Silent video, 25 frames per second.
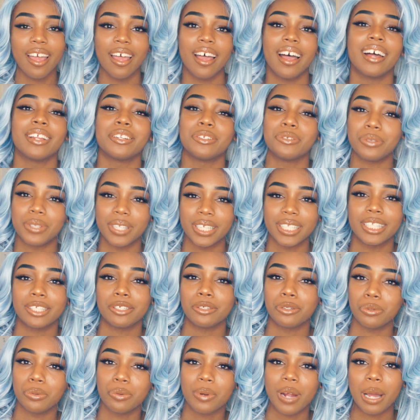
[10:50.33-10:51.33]
I do think that
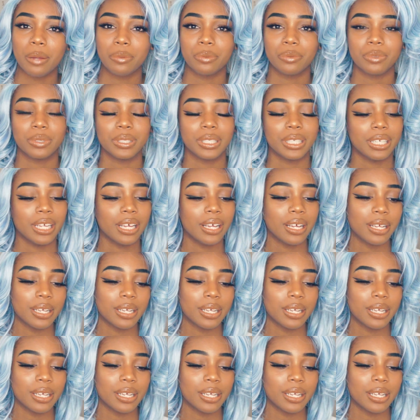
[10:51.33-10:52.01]
it'll probably